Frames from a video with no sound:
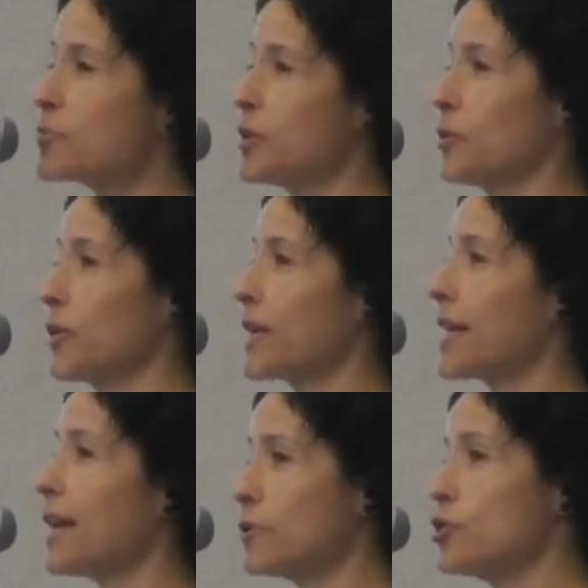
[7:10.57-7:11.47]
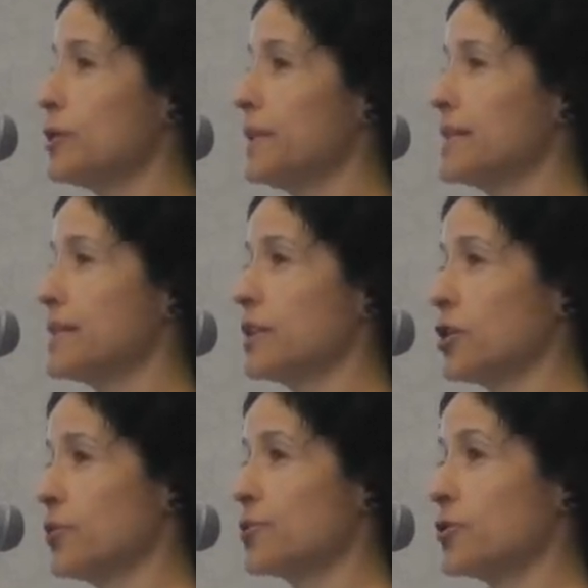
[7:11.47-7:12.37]
when you look at
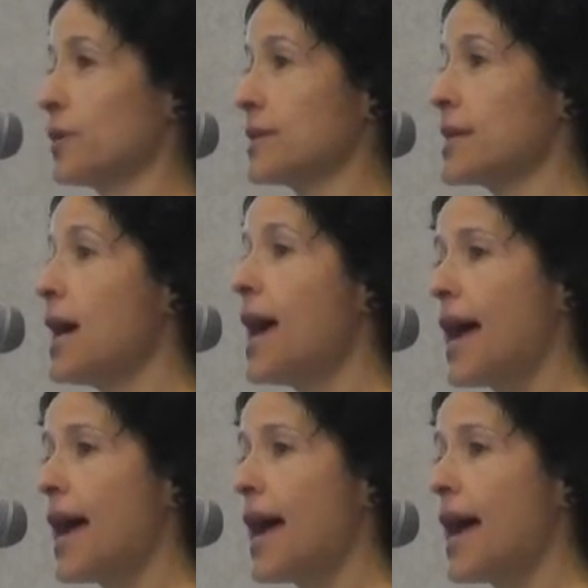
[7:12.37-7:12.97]
LGBTQ students.